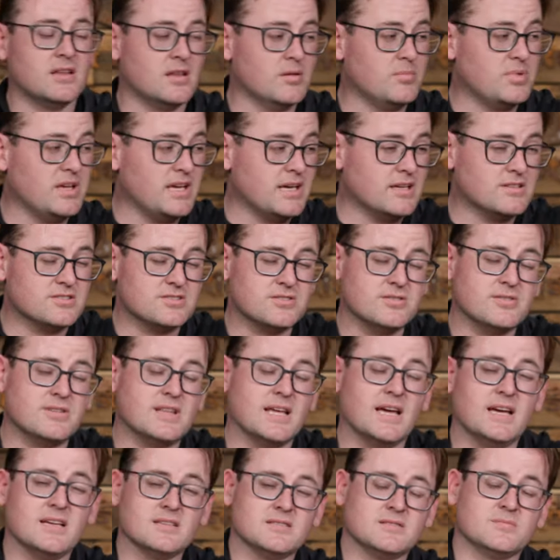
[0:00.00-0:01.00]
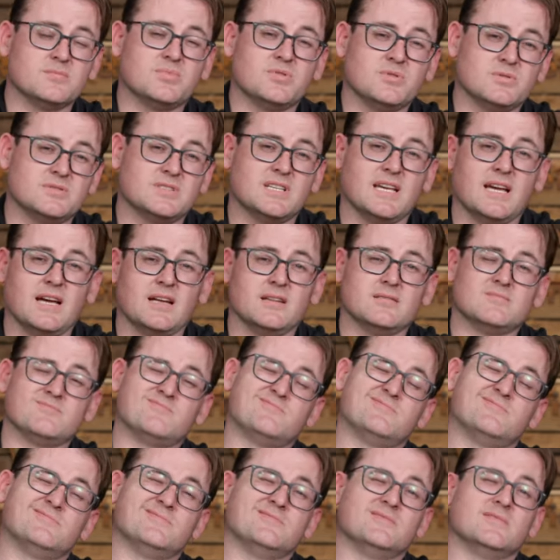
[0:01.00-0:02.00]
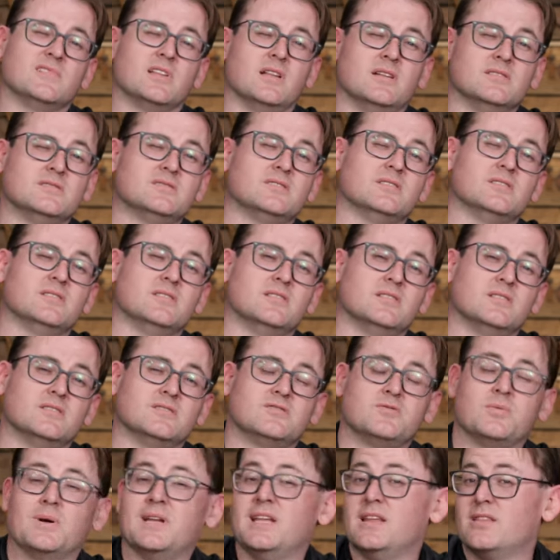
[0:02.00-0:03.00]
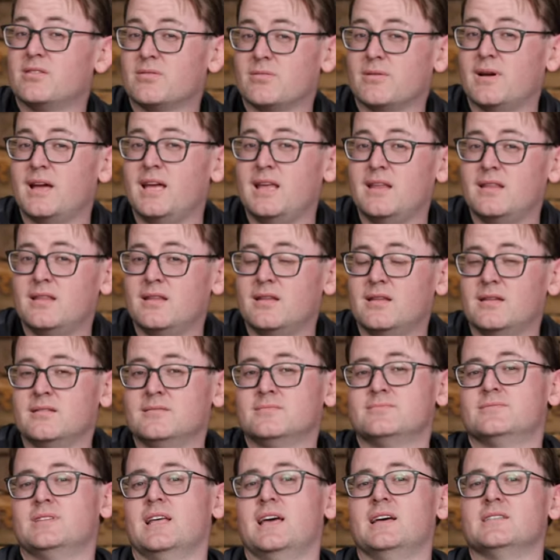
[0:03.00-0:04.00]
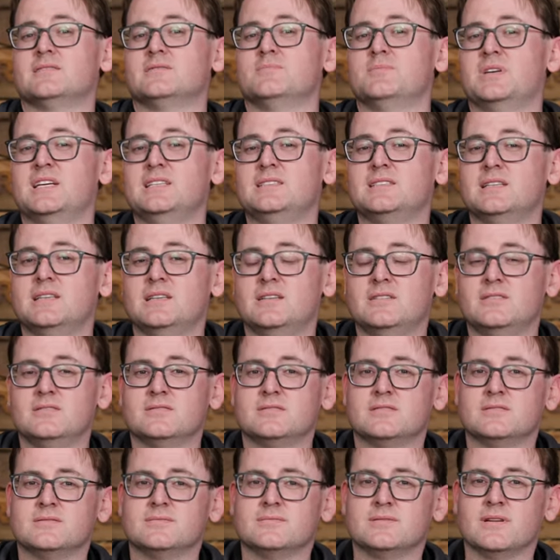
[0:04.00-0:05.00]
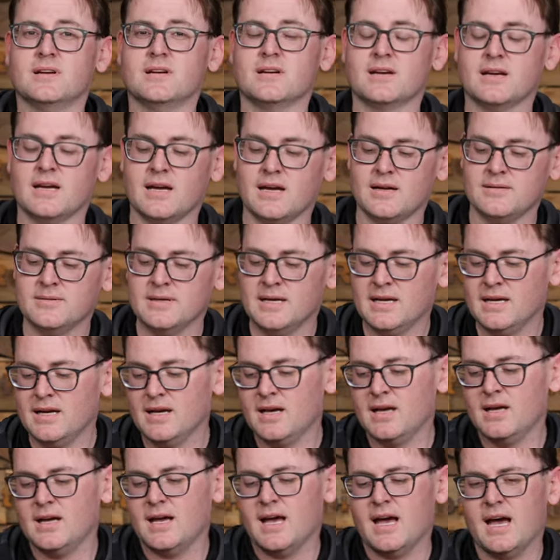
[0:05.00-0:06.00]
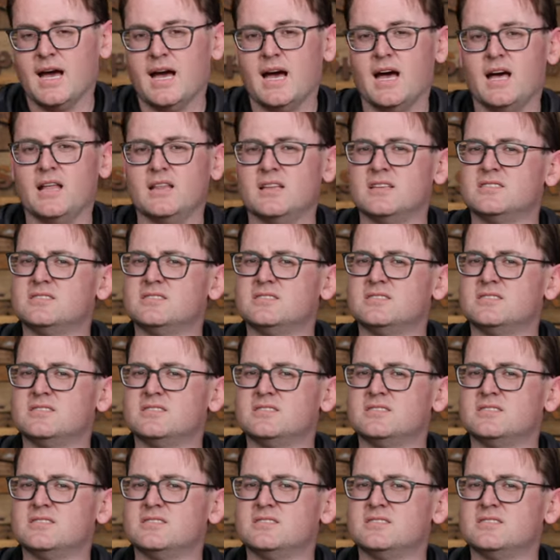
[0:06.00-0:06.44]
The bigger 2000 puts out close to 23,000 BTUs, okay?